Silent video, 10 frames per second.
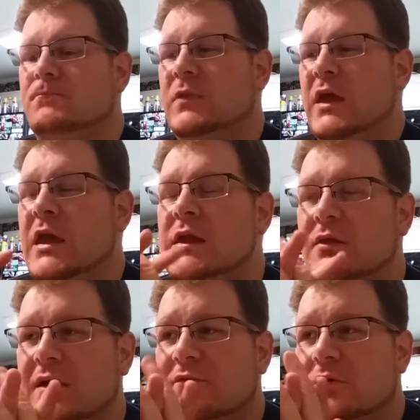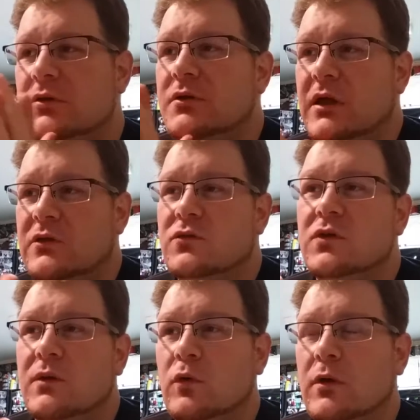The heat level is
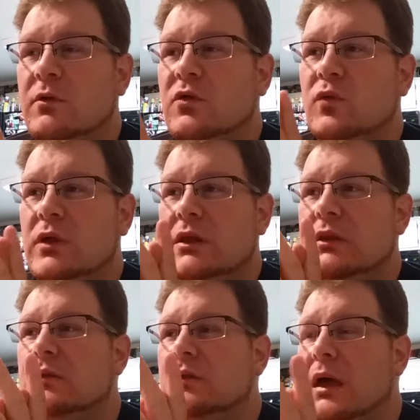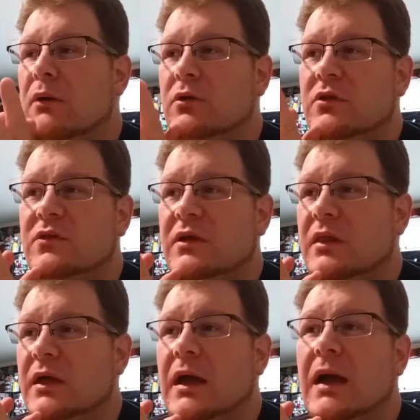somewhere between, I want to say
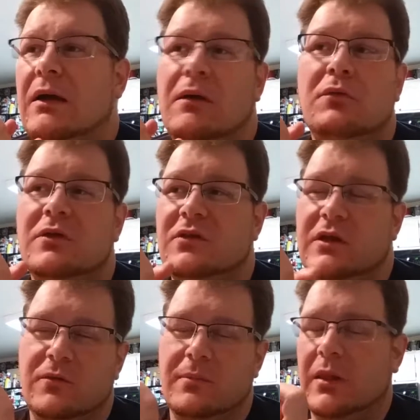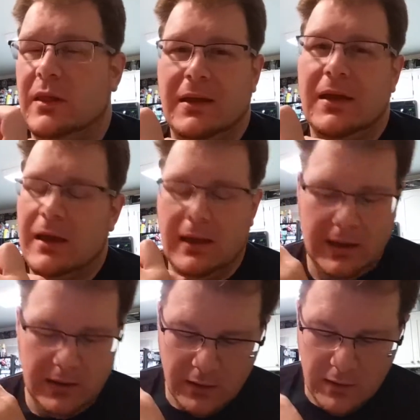it's about like a
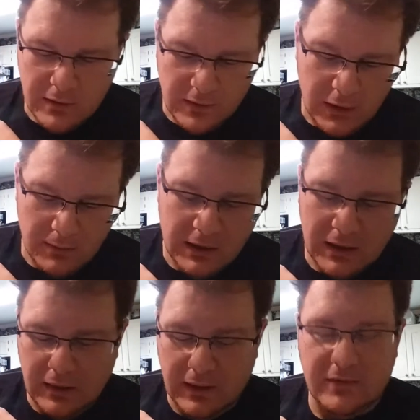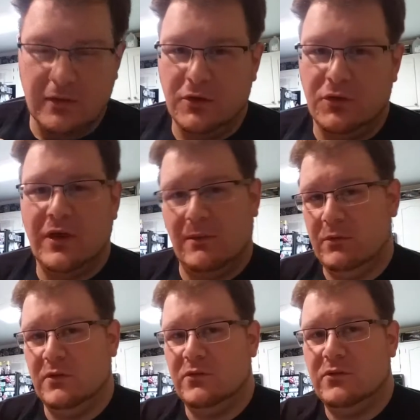cayenne. They're going to be kind of like the little
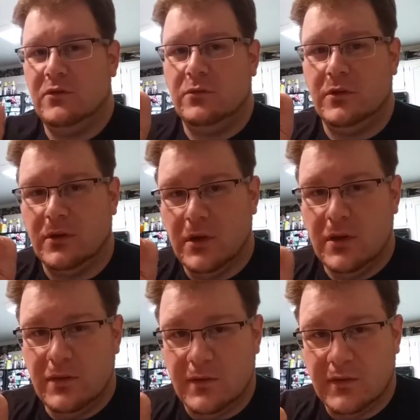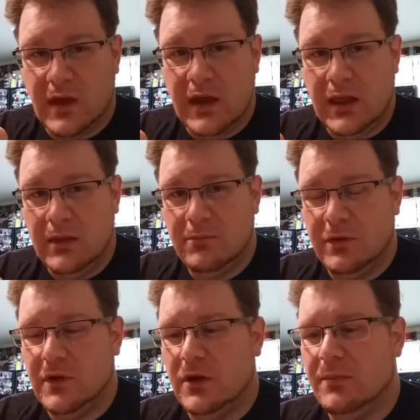tepins, so they're tiny,
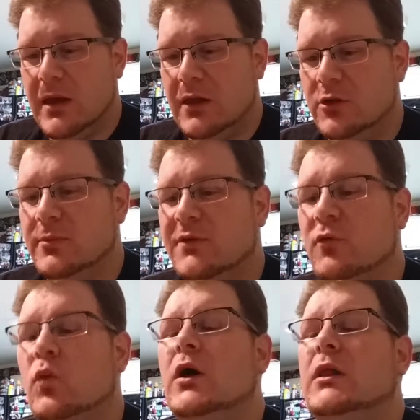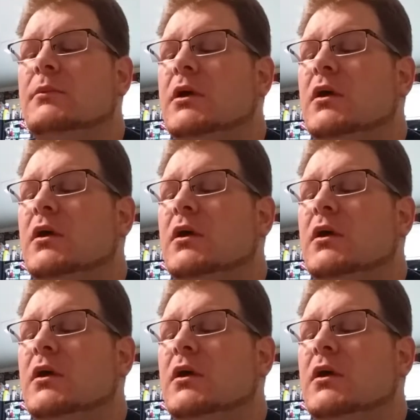but they're going to pack a little bit of a wallop.